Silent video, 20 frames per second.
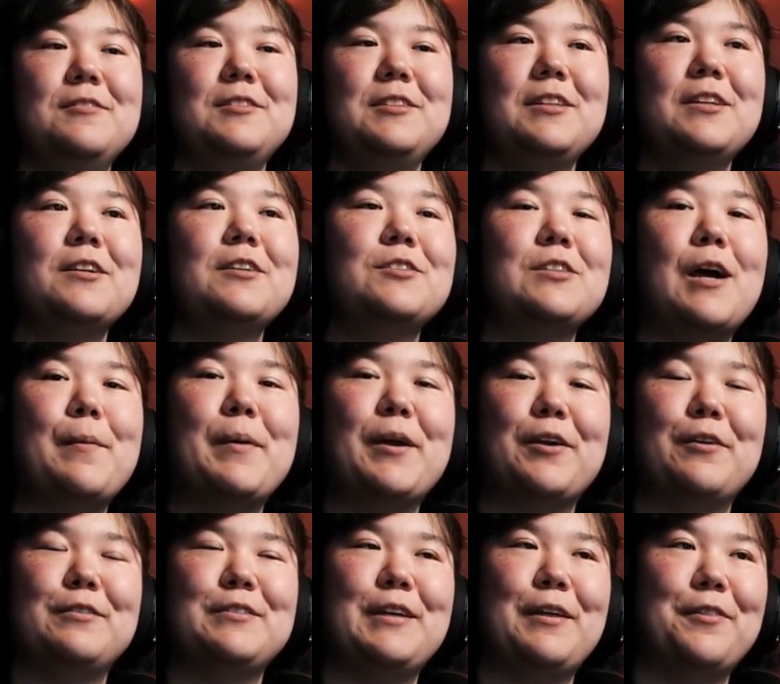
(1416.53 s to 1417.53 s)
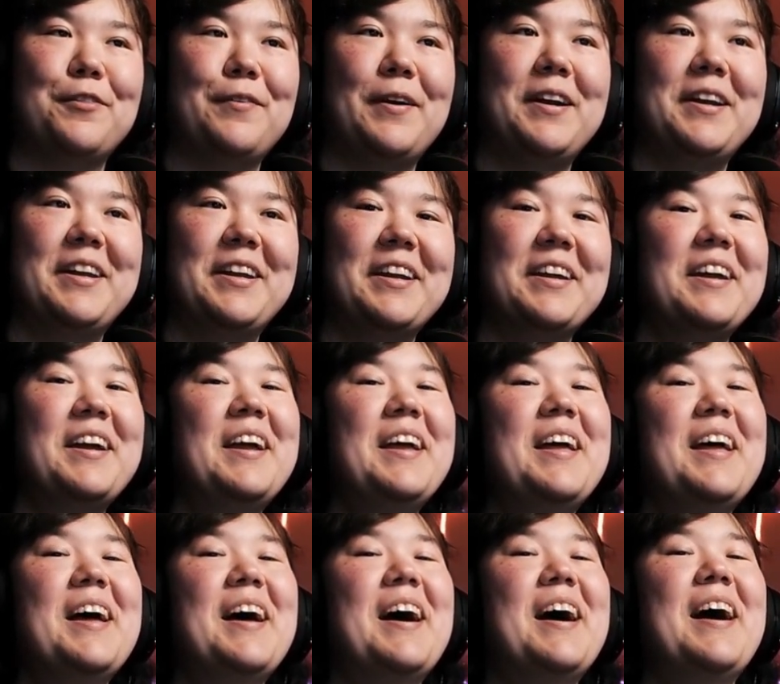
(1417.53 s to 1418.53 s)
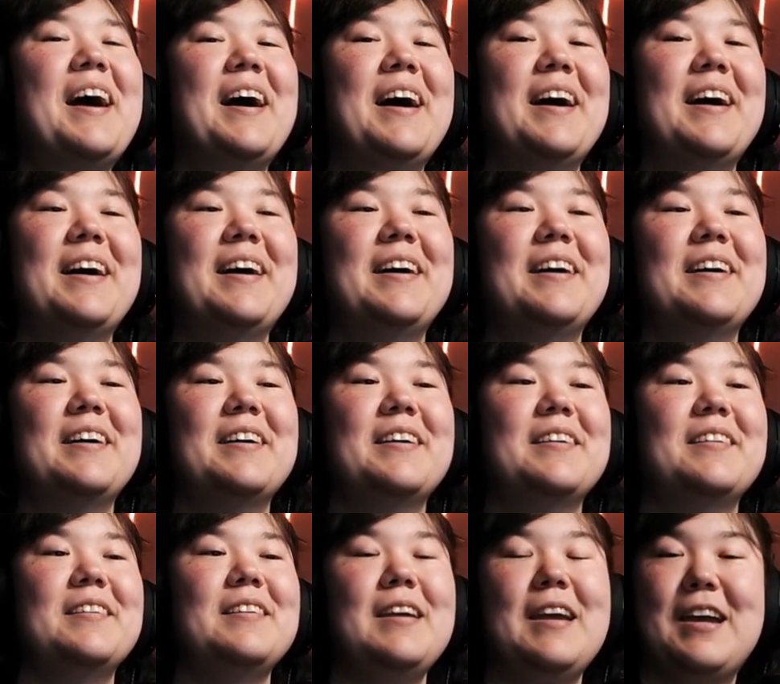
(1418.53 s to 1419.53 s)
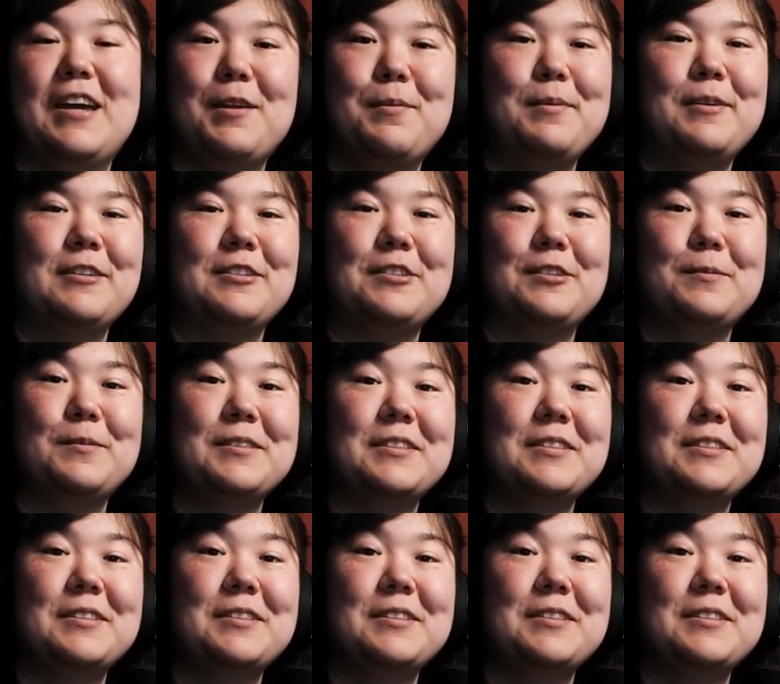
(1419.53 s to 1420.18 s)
She did a good job making her sound threatening. Animation